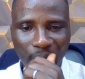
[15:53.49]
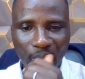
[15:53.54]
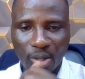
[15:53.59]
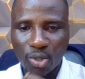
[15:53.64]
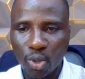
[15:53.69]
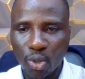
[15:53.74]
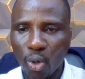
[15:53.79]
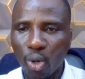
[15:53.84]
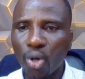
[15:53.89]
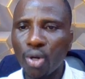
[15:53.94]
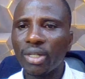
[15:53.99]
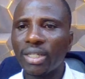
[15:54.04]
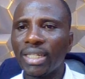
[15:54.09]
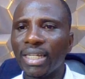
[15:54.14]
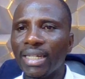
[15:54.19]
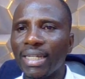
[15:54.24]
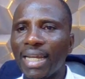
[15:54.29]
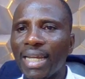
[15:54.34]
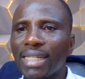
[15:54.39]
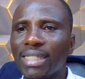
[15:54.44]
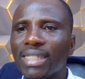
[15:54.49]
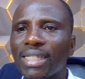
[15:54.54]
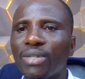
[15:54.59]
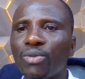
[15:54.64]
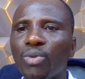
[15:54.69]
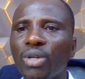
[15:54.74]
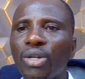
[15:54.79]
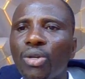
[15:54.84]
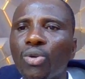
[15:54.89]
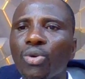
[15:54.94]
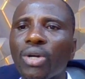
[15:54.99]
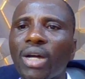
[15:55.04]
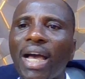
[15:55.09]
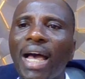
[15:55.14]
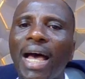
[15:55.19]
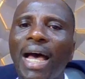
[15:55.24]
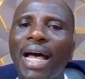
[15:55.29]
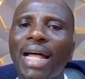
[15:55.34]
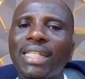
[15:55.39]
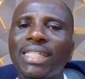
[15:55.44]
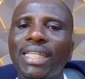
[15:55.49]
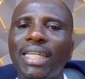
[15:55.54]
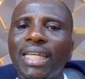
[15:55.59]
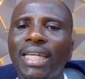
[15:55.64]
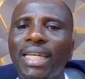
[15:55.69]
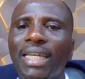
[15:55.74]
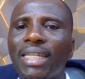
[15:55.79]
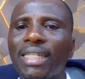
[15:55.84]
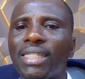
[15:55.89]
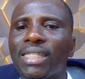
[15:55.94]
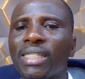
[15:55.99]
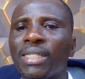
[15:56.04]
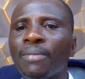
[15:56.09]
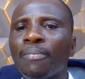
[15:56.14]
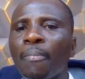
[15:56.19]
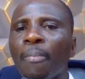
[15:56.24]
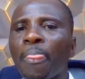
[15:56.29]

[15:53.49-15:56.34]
So the next thing we look at is